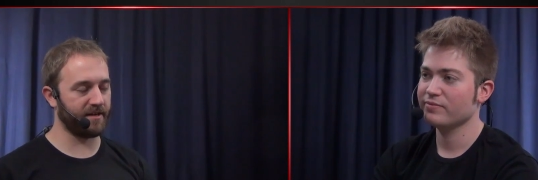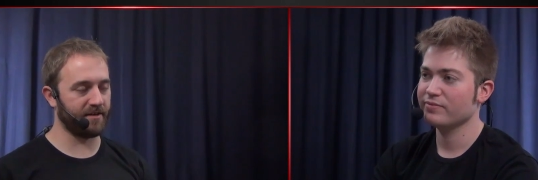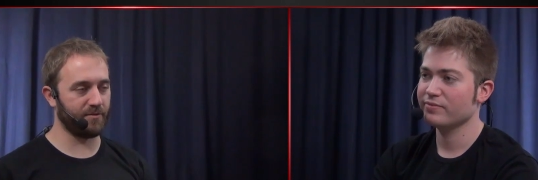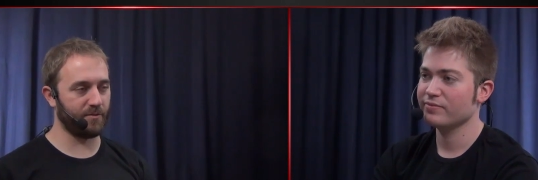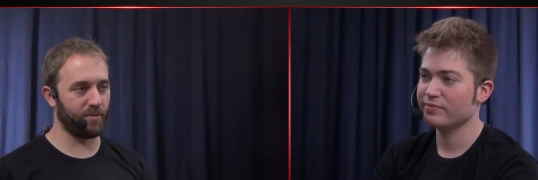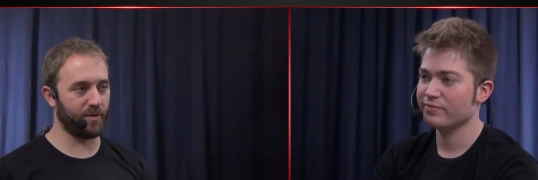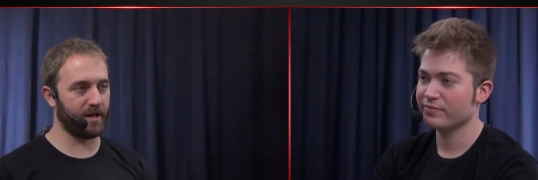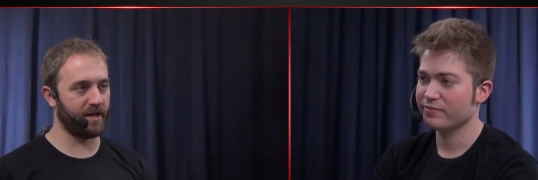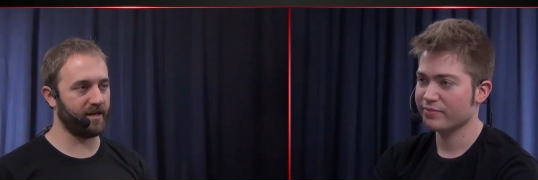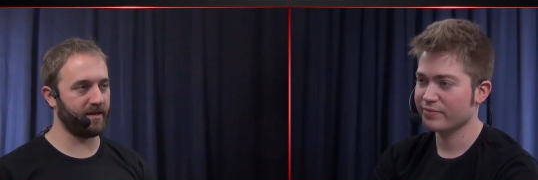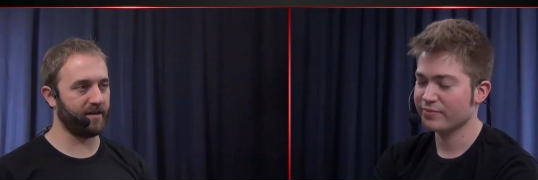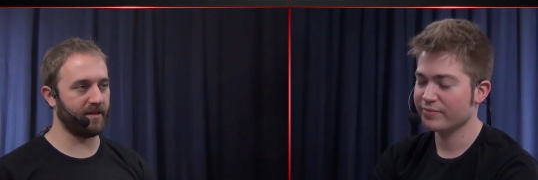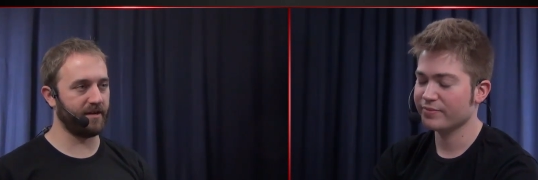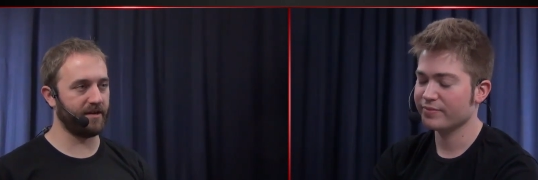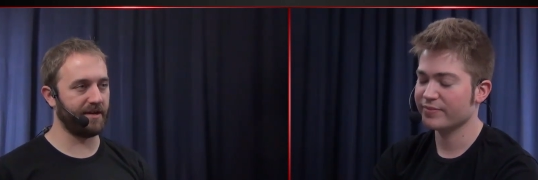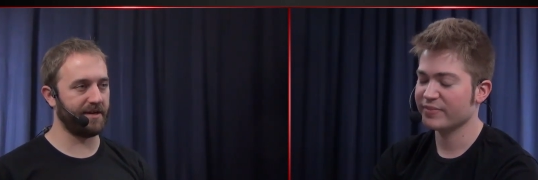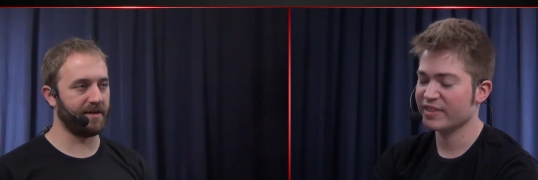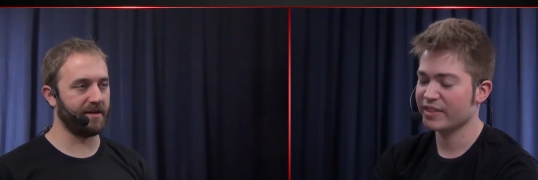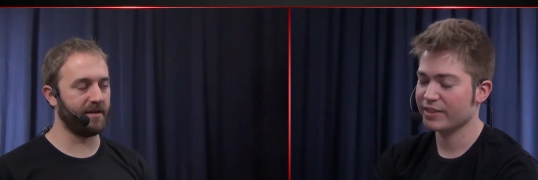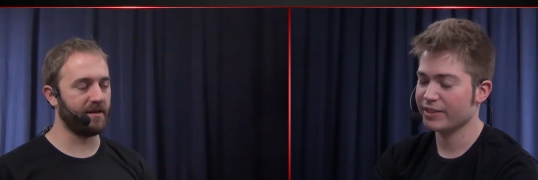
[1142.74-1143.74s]
Speaker 1: it and win.
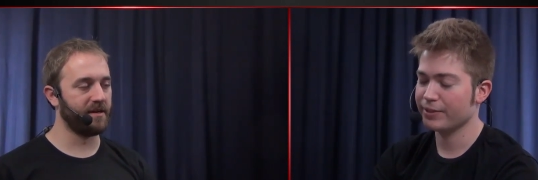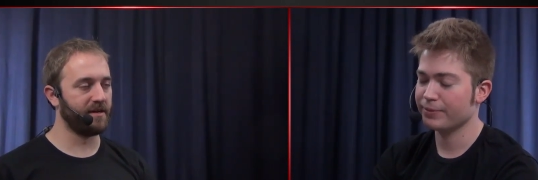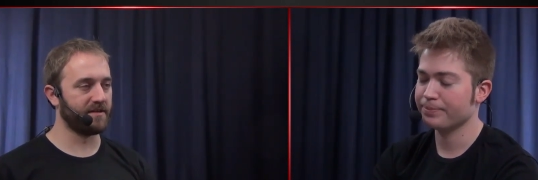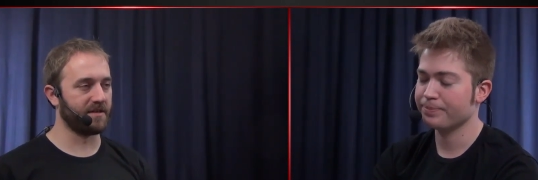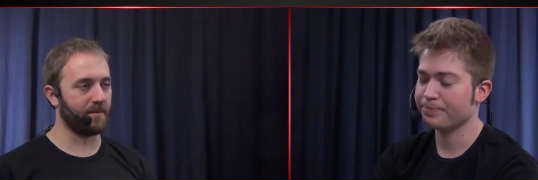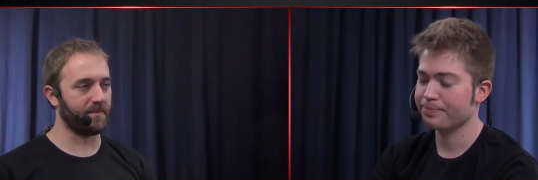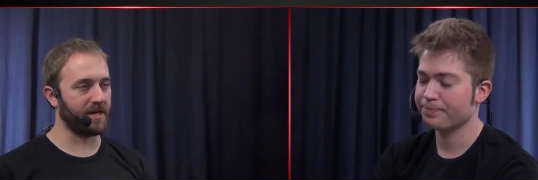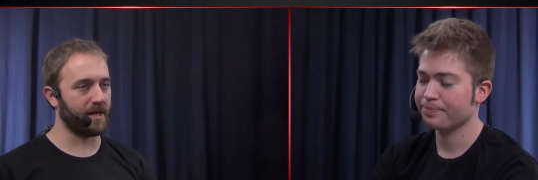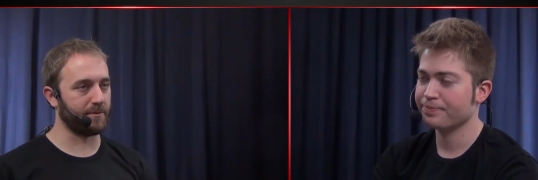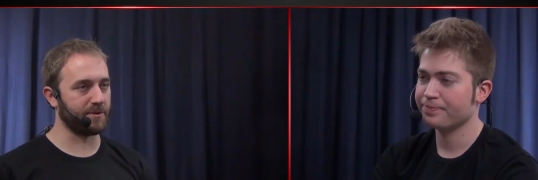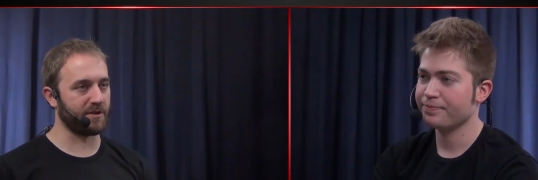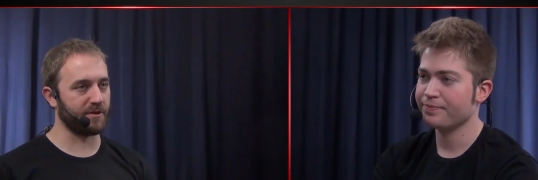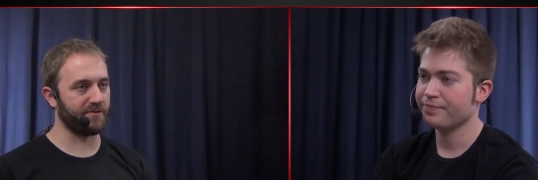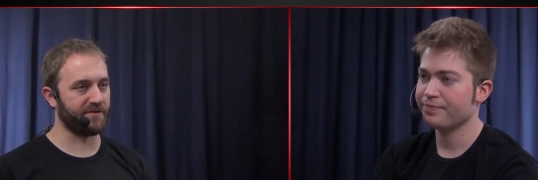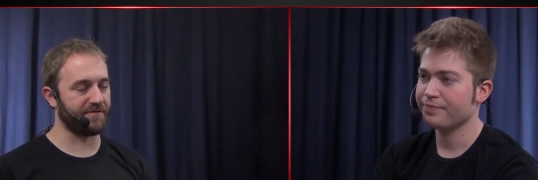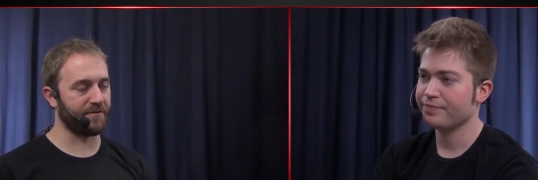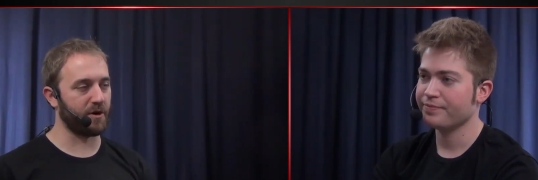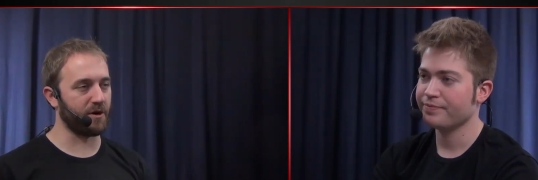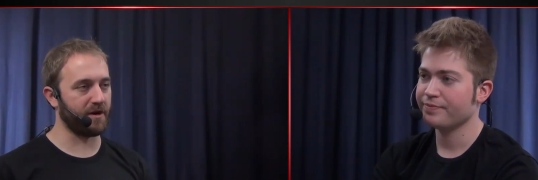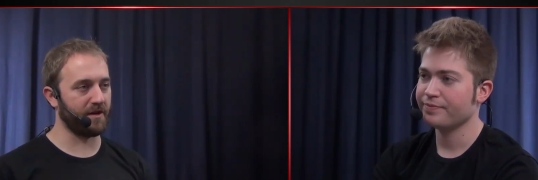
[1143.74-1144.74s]
And yep. sometimes I was
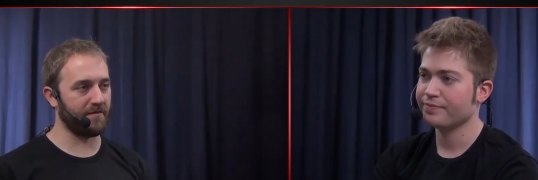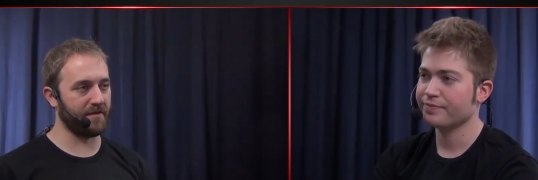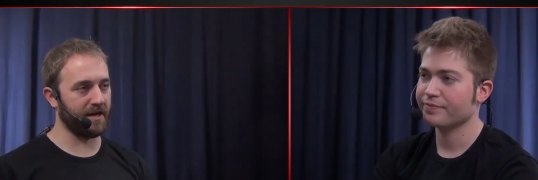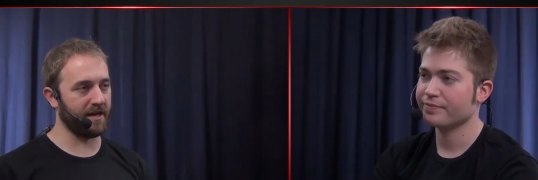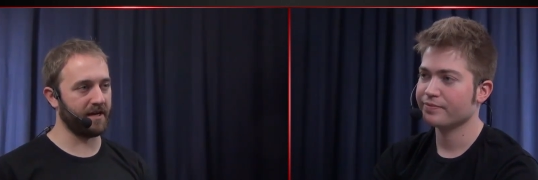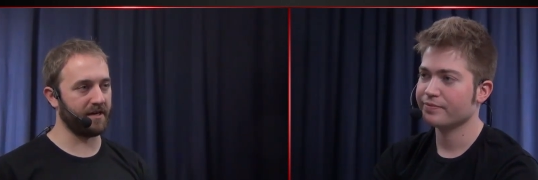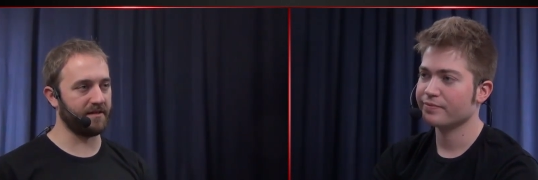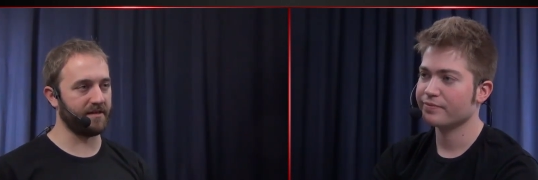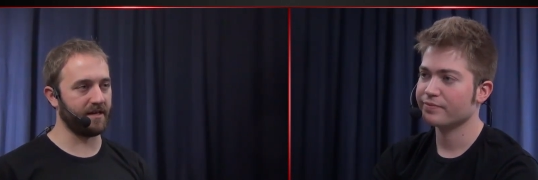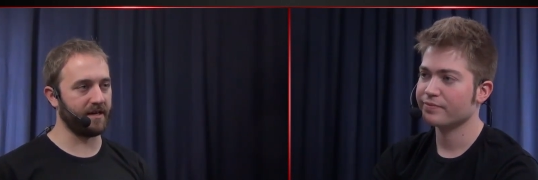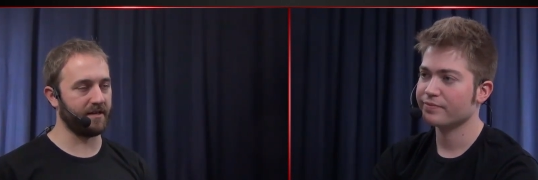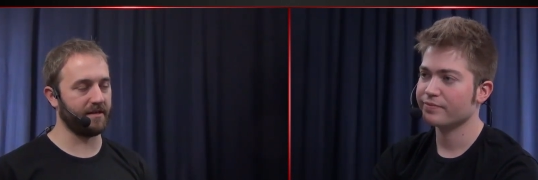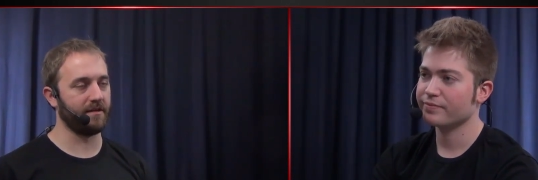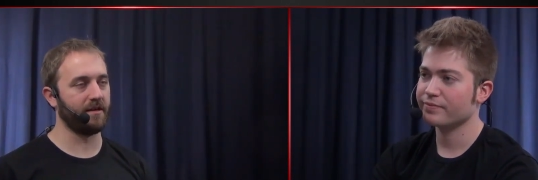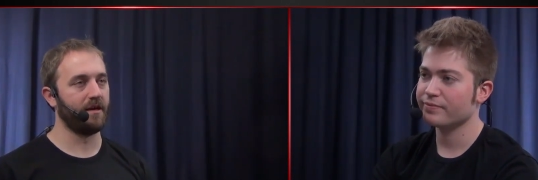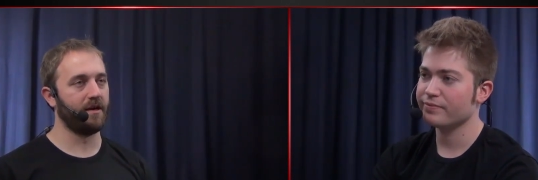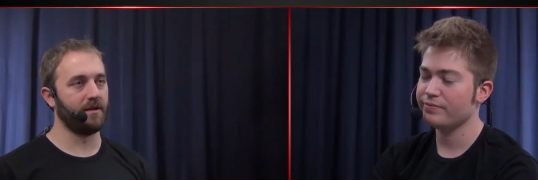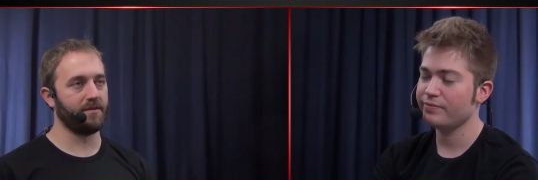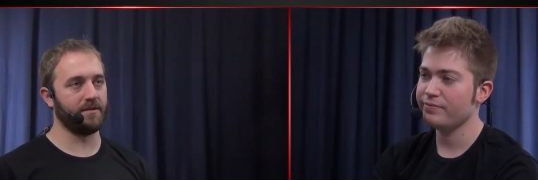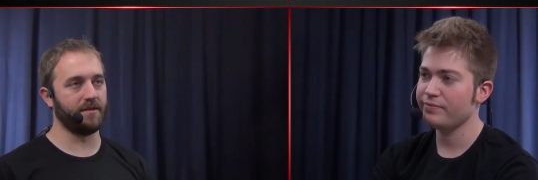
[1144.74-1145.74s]
far enough ahead that
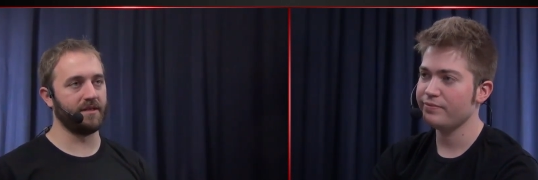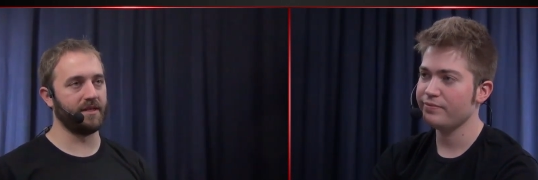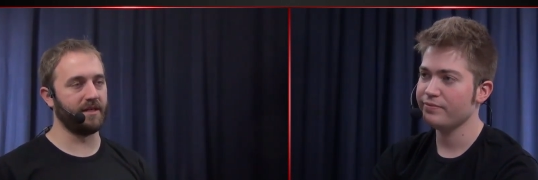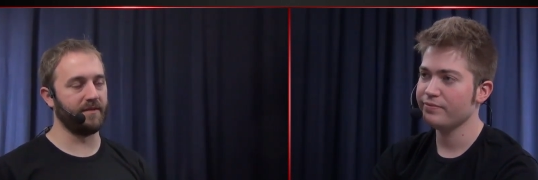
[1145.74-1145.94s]
the,